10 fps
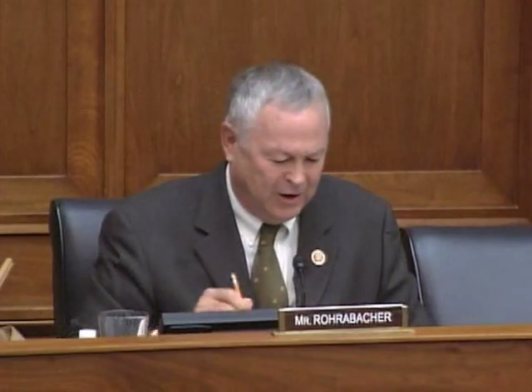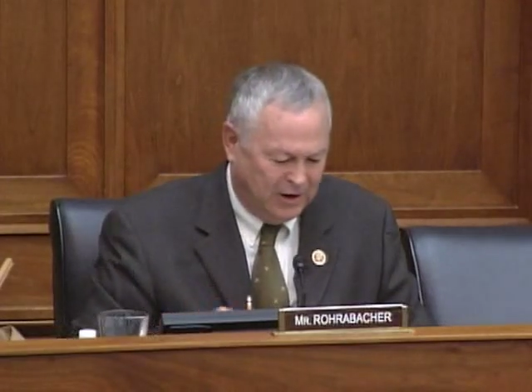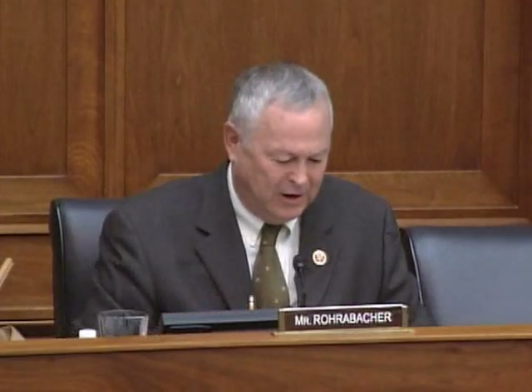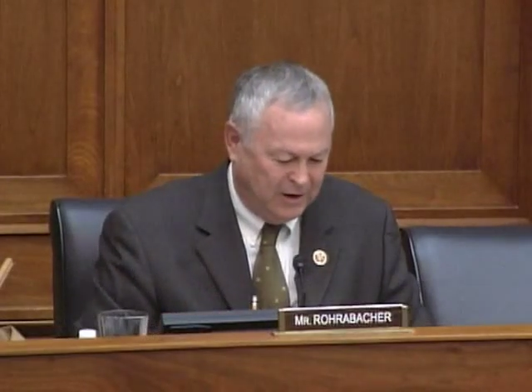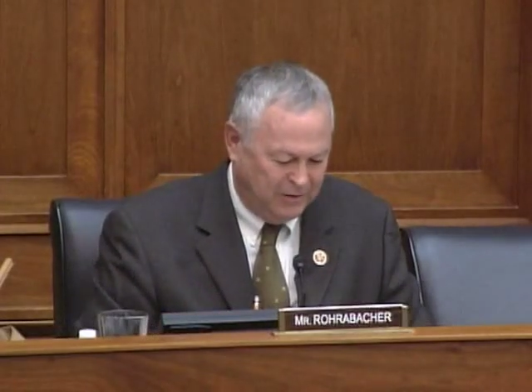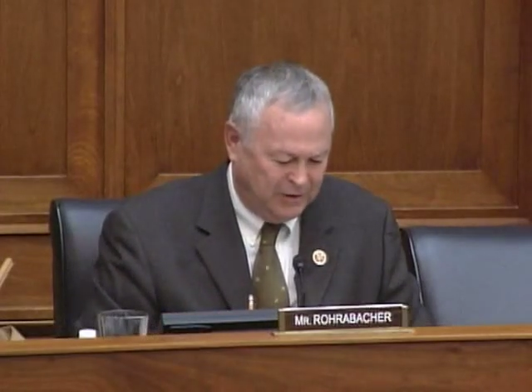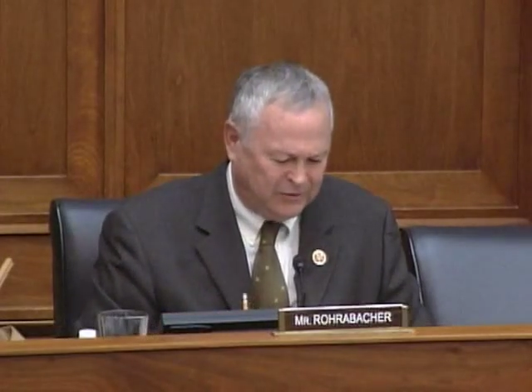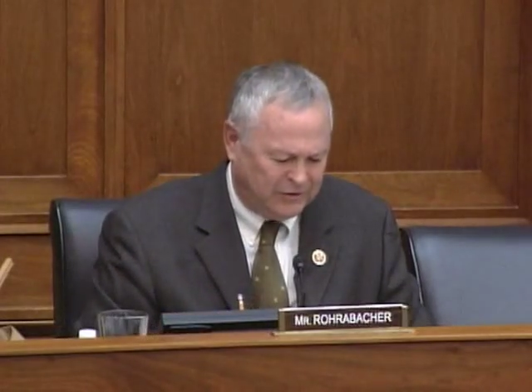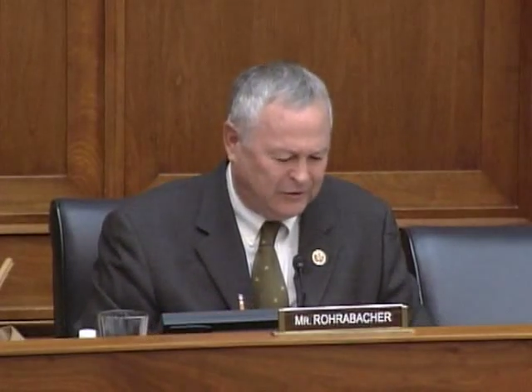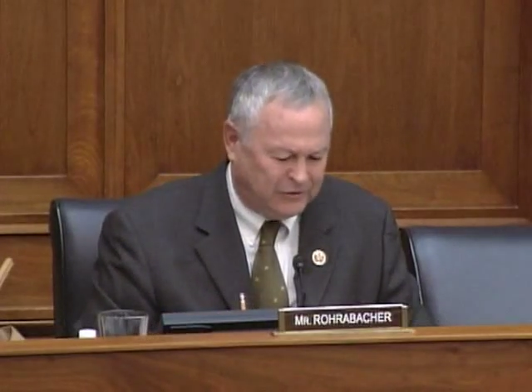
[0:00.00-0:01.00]
Uh,
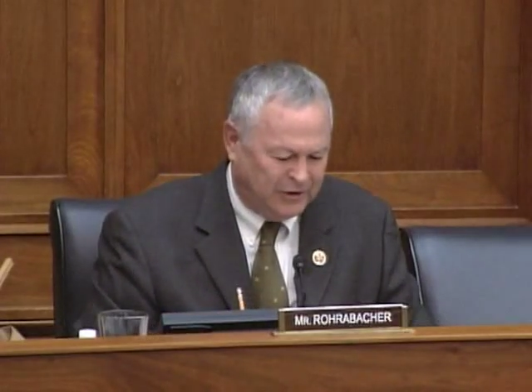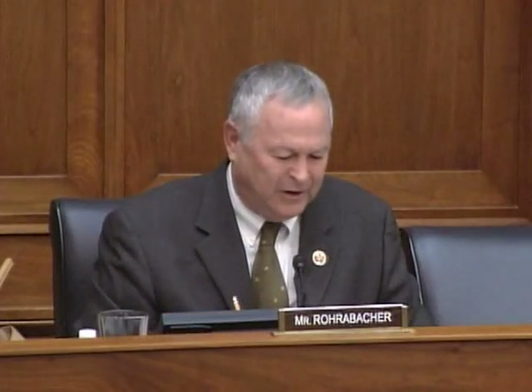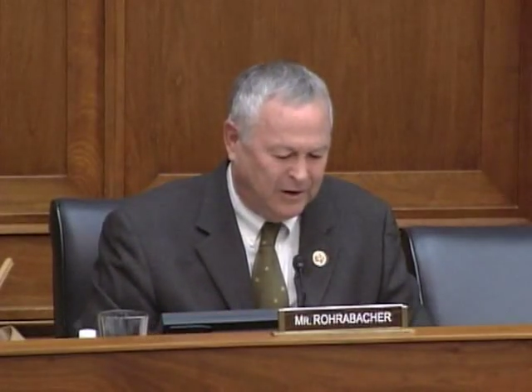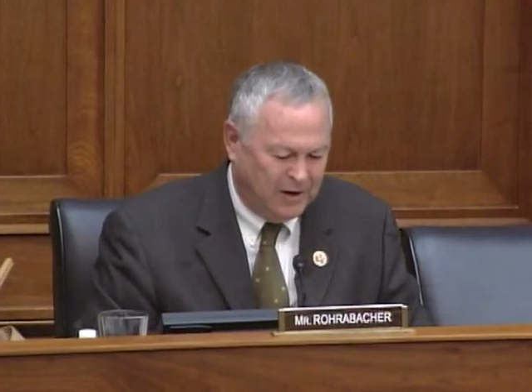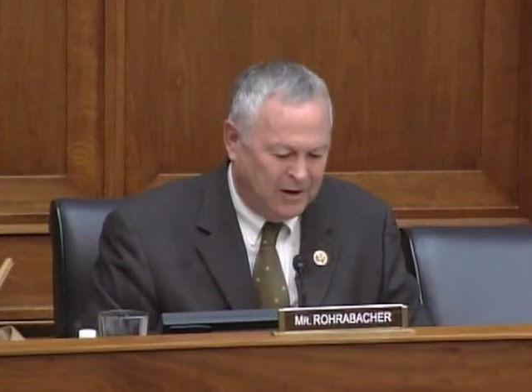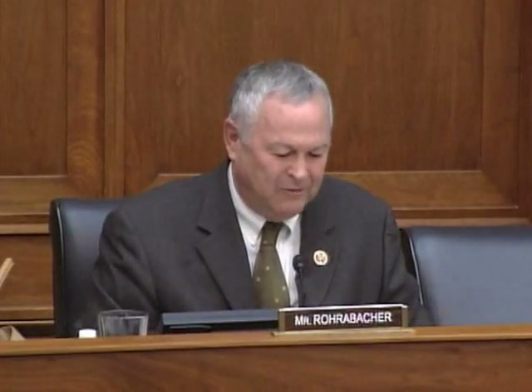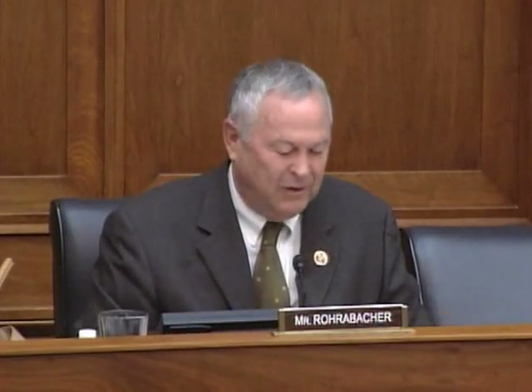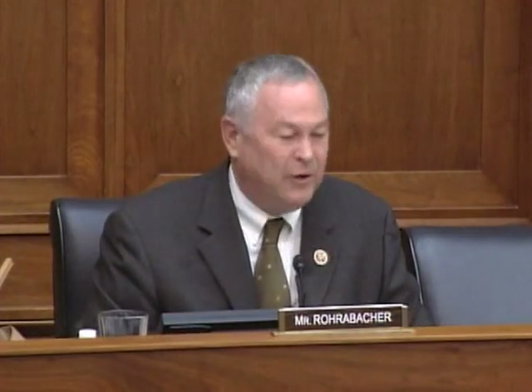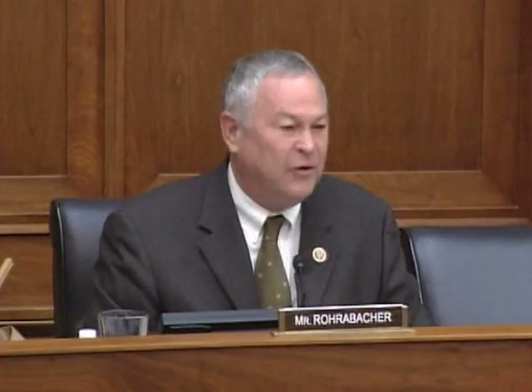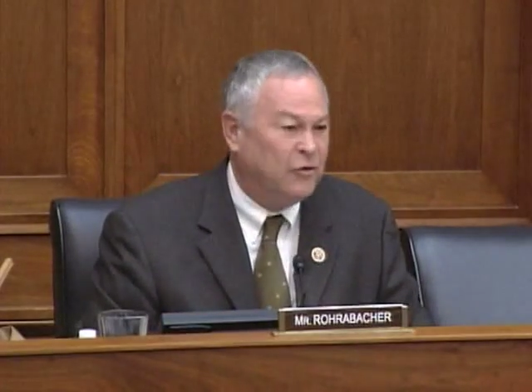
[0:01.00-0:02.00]
this is
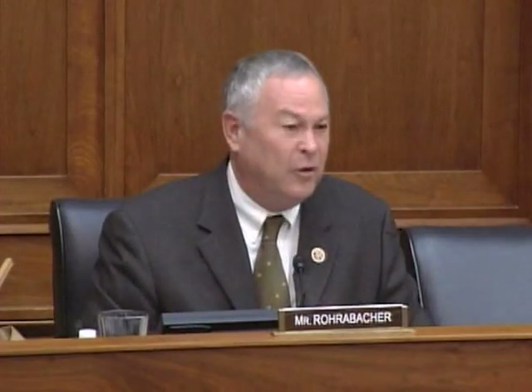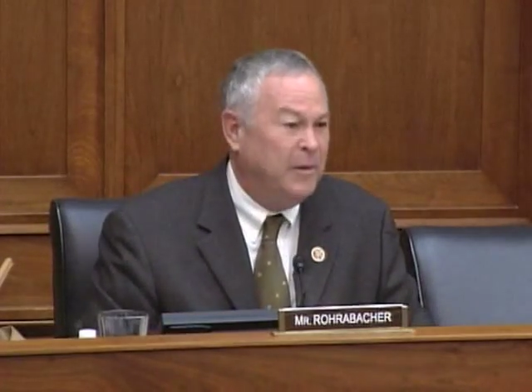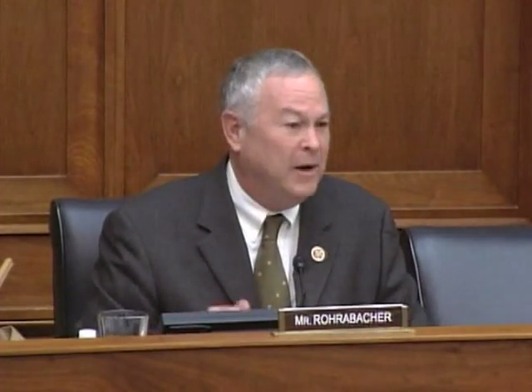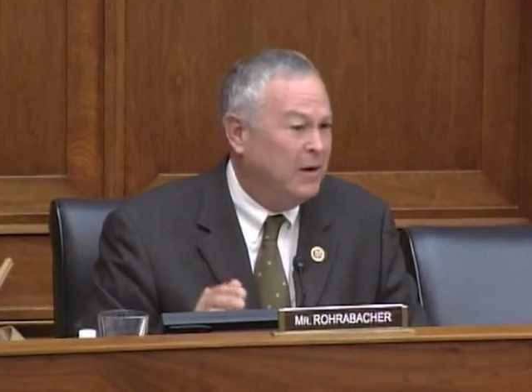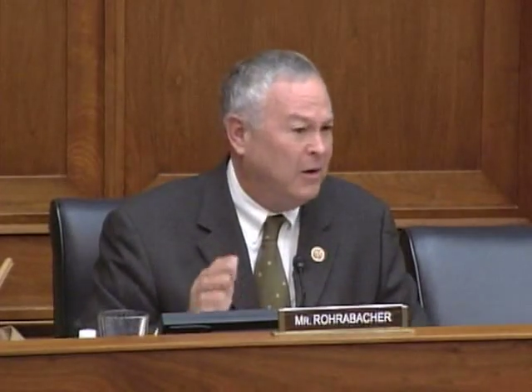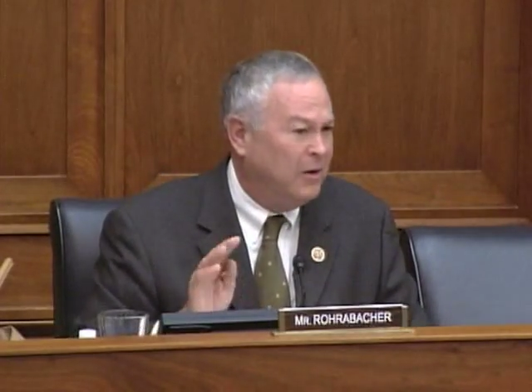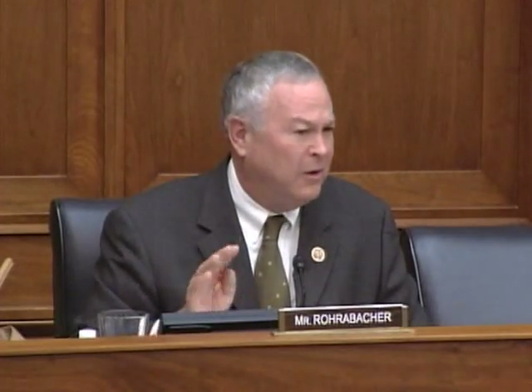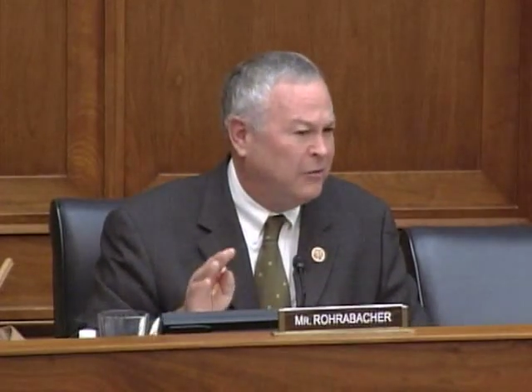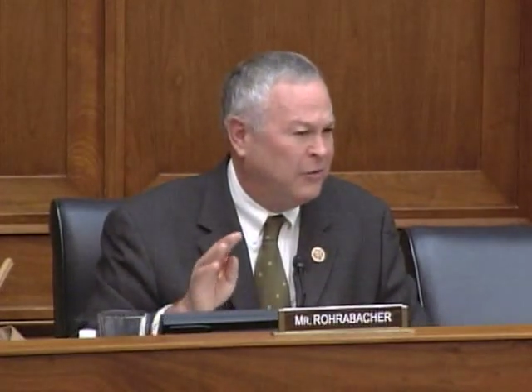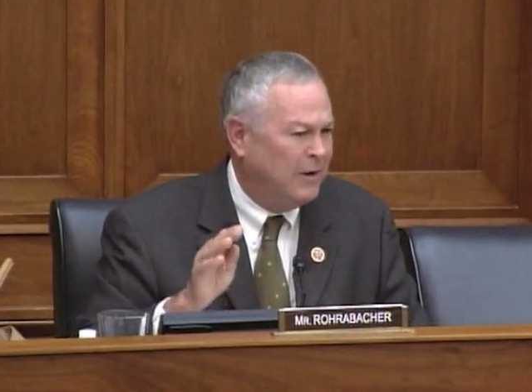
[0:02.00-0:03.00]
very disturbing. And, and,
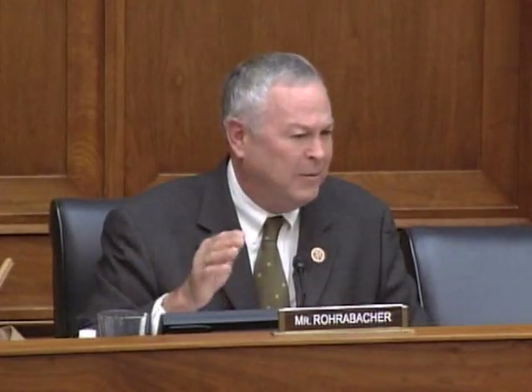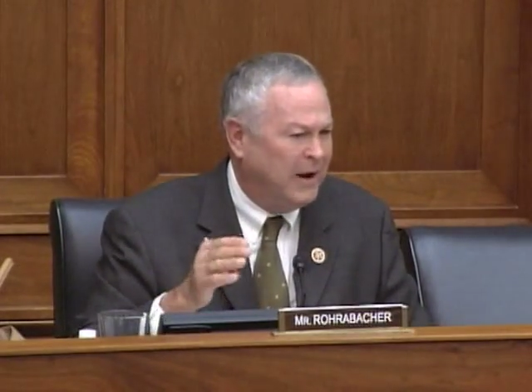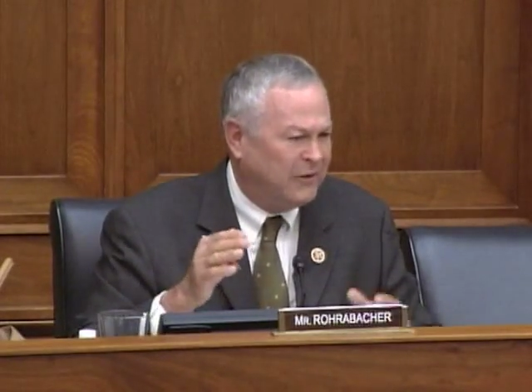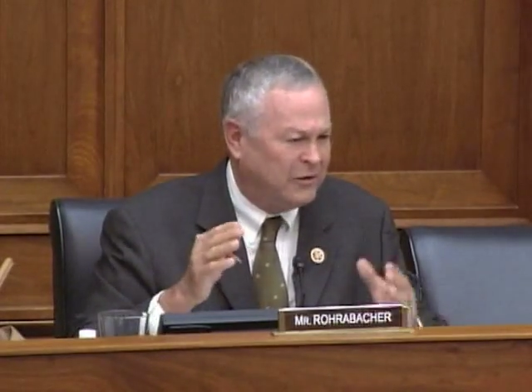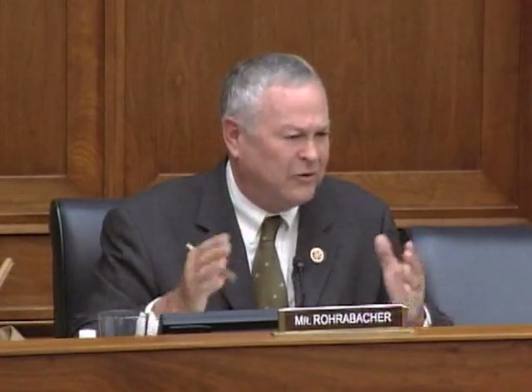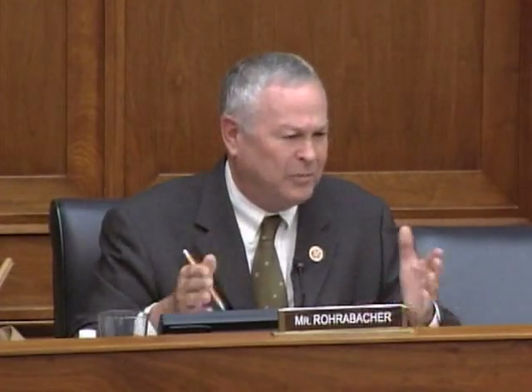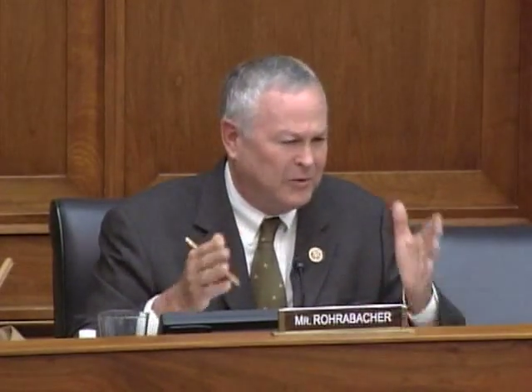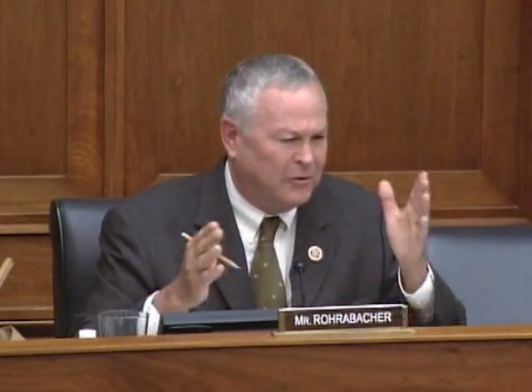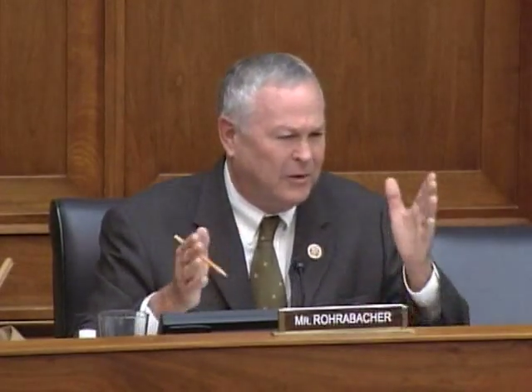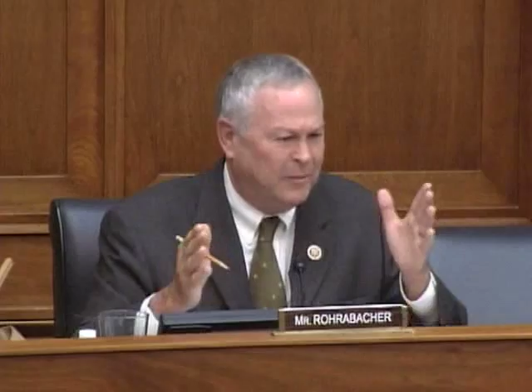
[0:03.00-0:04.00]
also, let me ask this,
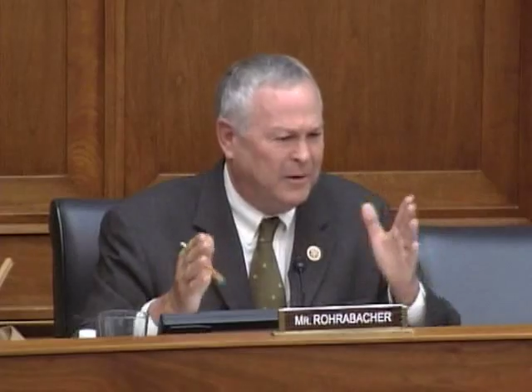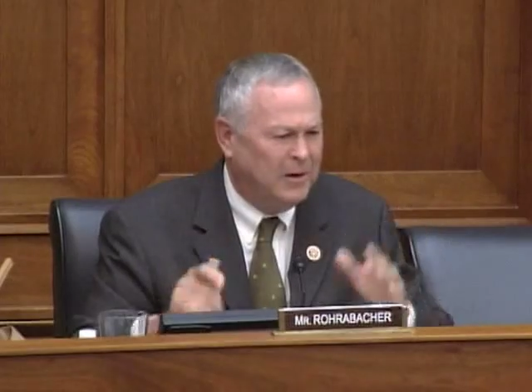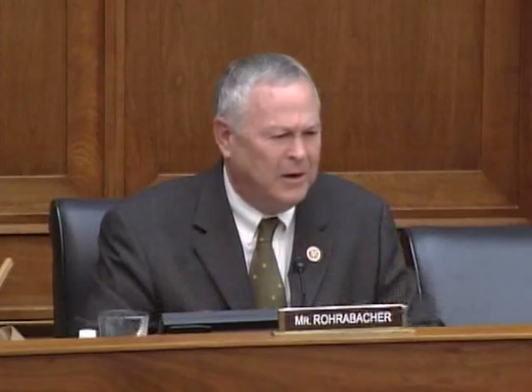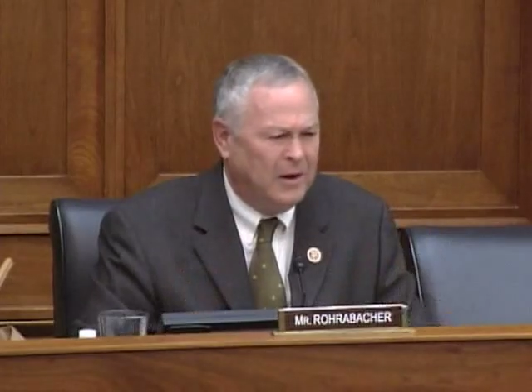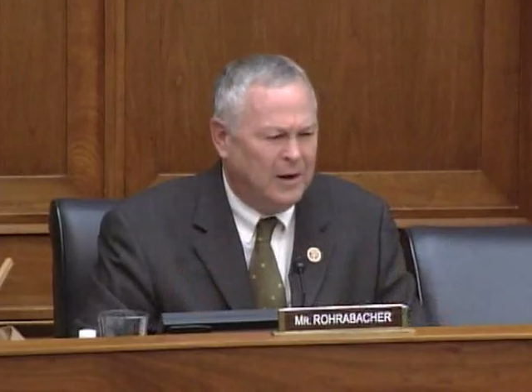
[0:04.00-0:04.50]
Mr. Lipman.